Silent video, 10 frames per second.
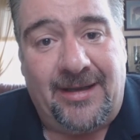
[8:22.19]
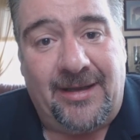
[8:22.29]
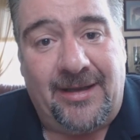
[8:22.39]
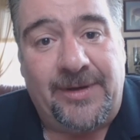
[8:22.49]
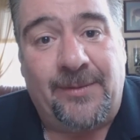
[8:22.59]

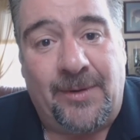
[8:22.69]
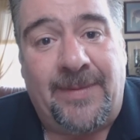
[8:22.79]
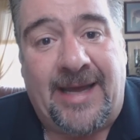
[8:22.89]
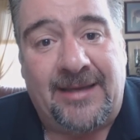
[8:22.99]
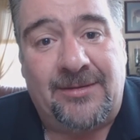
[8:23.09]
if we were
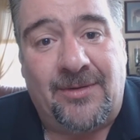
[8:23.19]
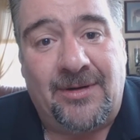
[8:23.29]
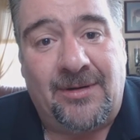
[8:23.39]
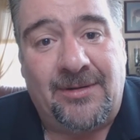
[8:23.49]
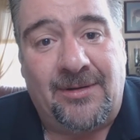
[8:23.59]
back
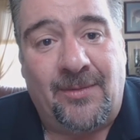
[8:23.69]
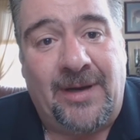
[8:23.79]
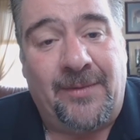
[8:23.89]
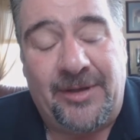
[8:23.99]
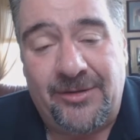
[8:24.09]
to the
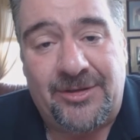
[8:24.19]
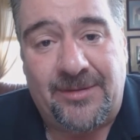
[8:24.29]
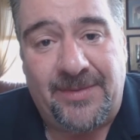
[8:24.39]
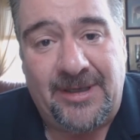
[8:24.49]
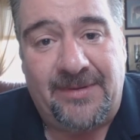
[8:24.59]
way we used
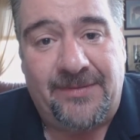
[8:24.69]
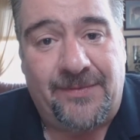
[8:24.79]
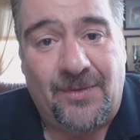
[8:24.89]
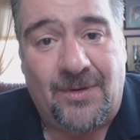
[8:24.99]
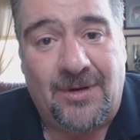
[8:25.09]
to be
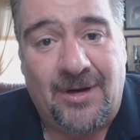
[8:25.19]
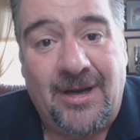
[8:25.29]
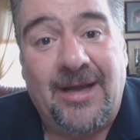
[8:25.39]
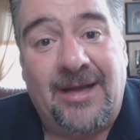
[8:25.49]
before